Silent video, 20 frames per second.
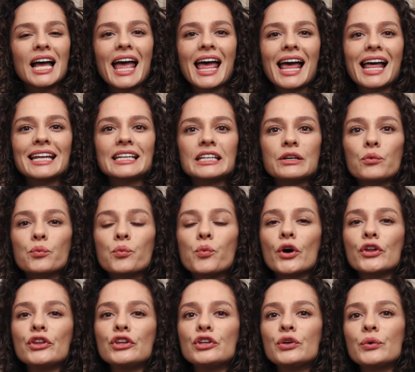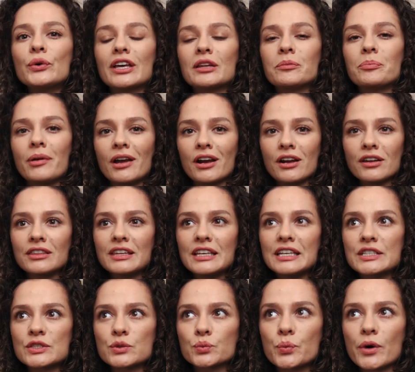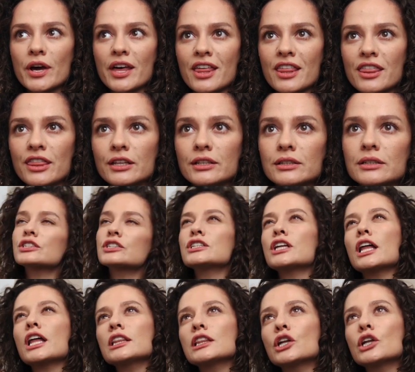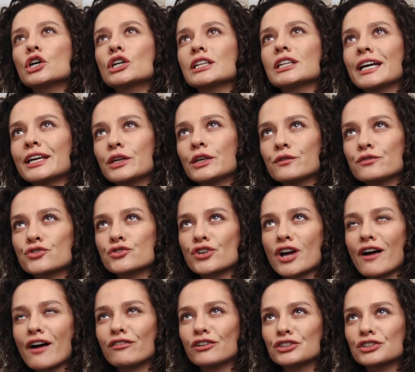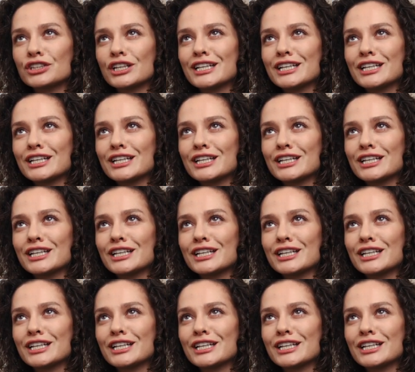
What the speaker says: And what you can pair these with to not look like you've traveled